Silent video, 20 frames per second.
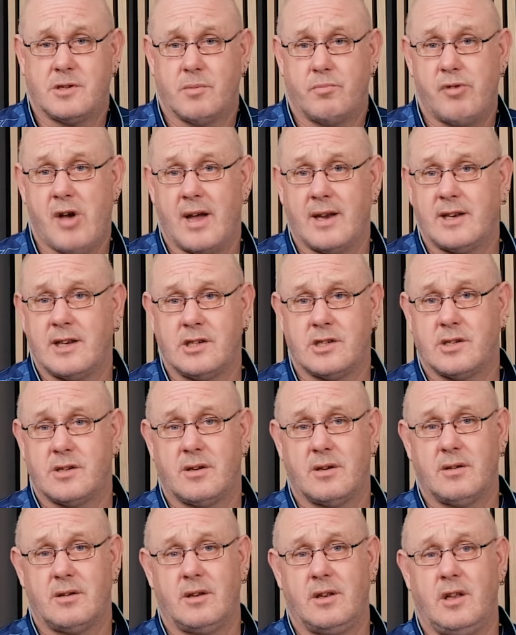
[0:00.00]
practice.
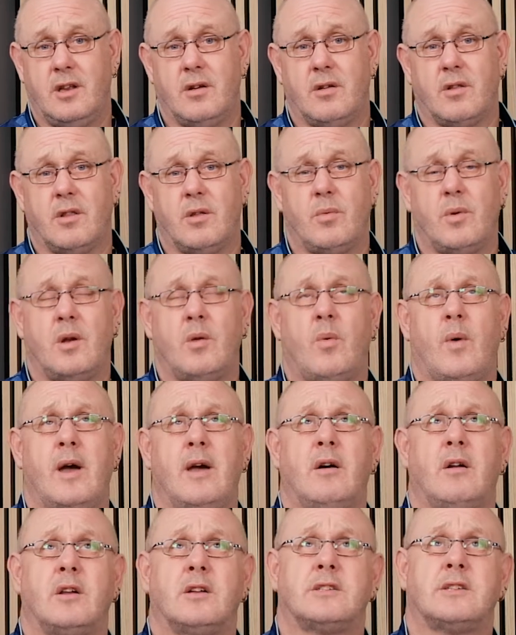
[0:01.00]
You know, they were away
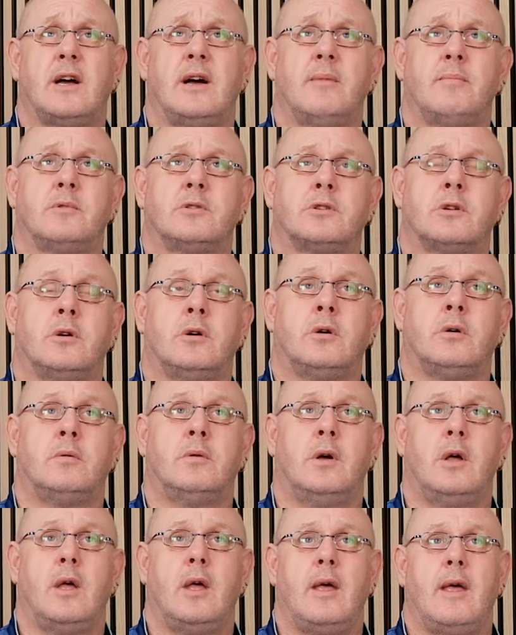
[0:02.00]
all the time. So
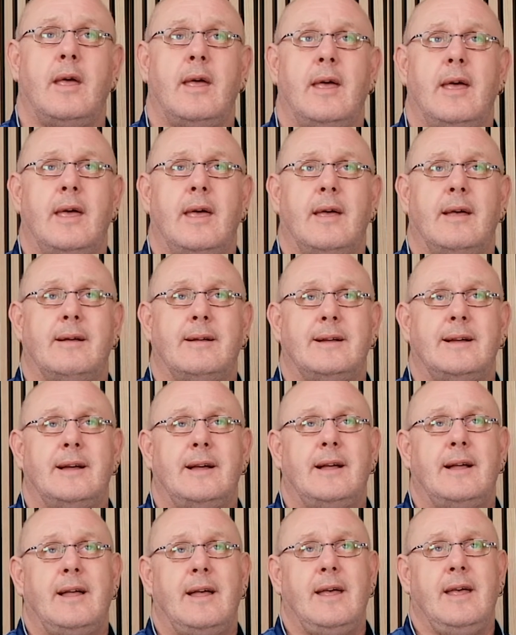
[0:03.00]

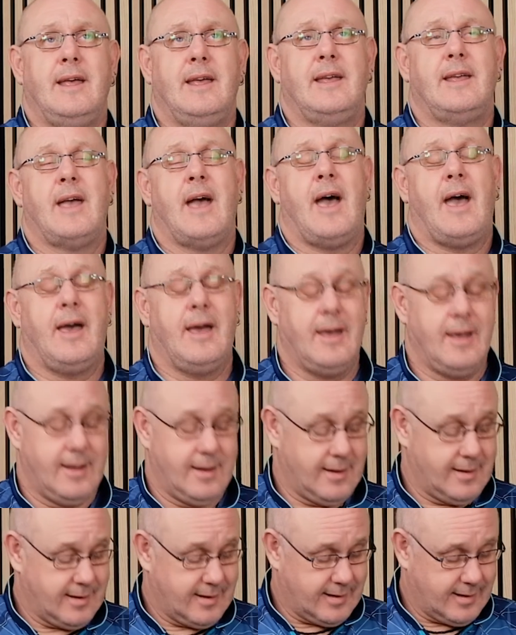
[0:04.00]
yeah,
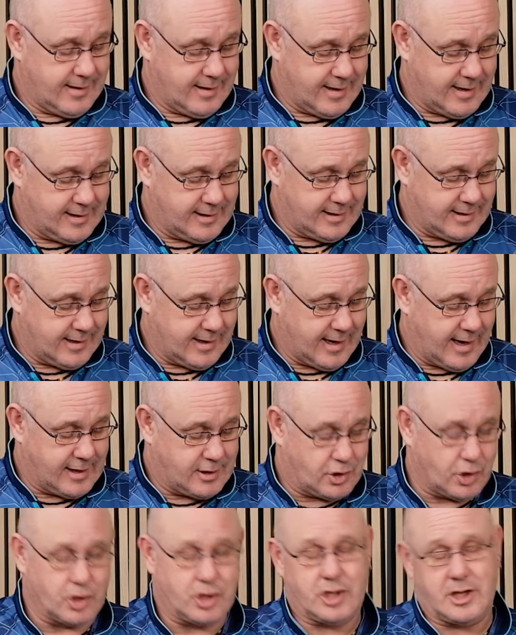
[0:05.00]
it
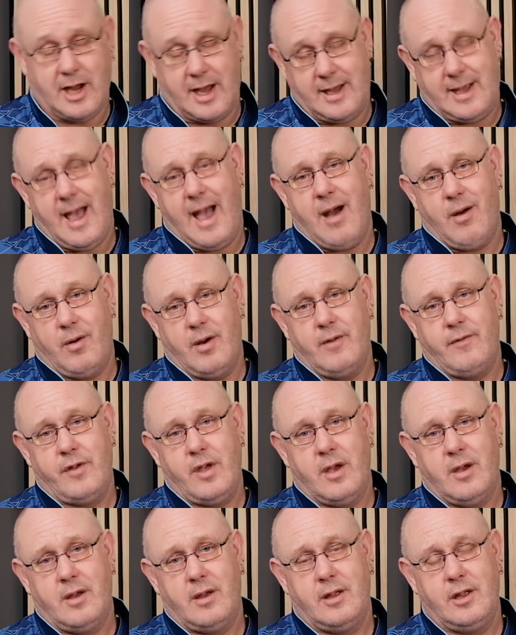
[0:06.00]
does take it out of
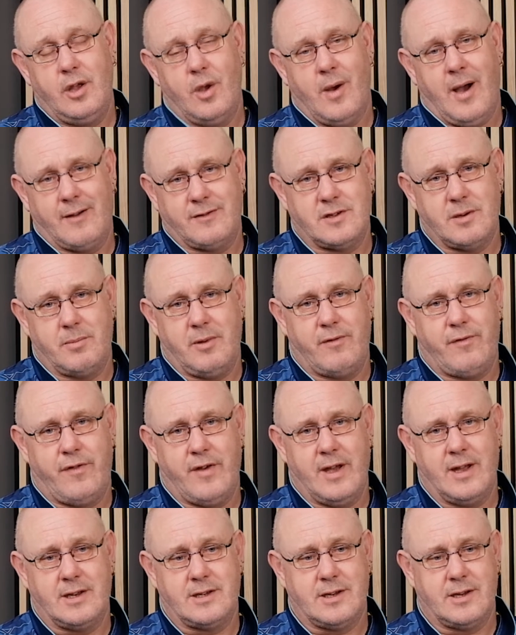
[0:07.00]
you. You have to be
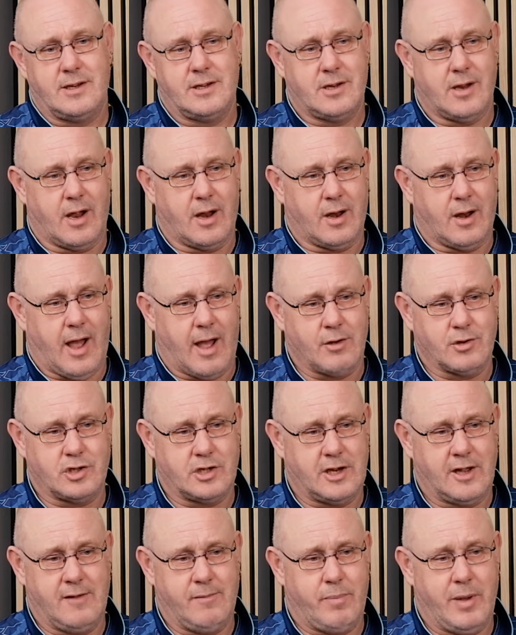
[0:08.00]
fit. How
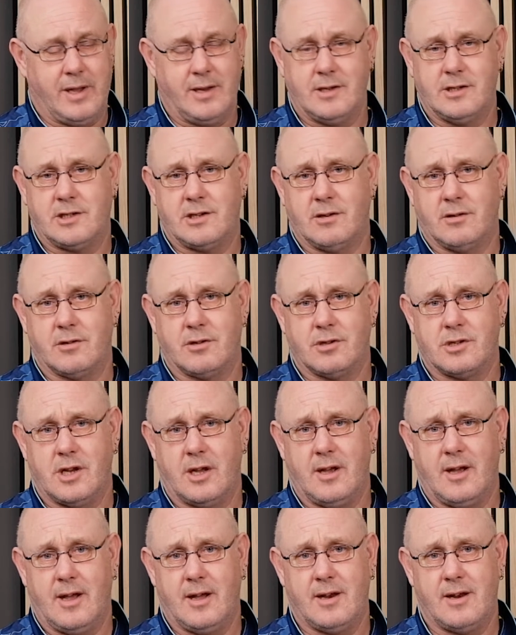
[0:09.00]
Steve Beaton still does
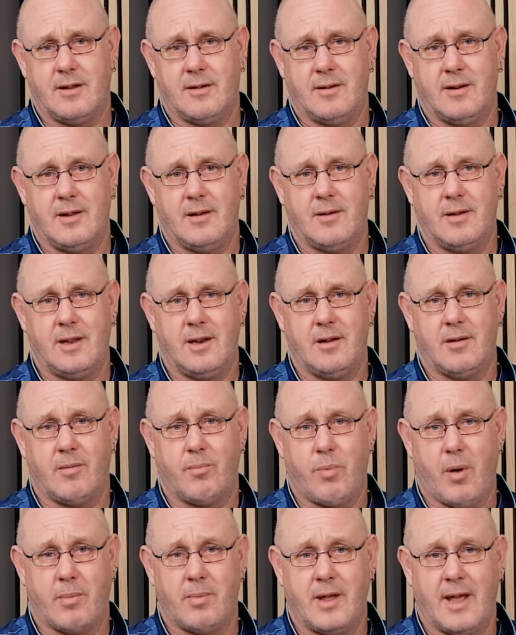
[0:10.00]
it, I don't know, you know,
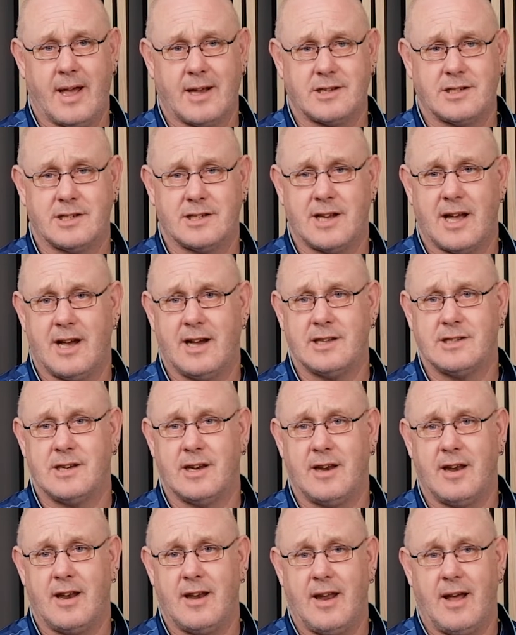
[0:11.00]
probably
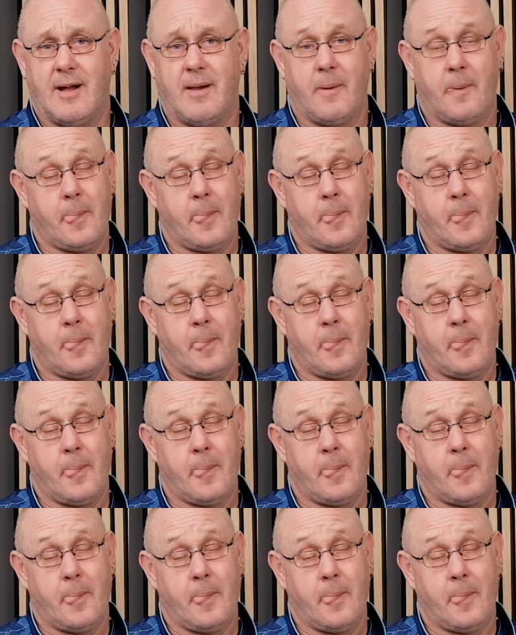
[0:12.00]
exercising and that.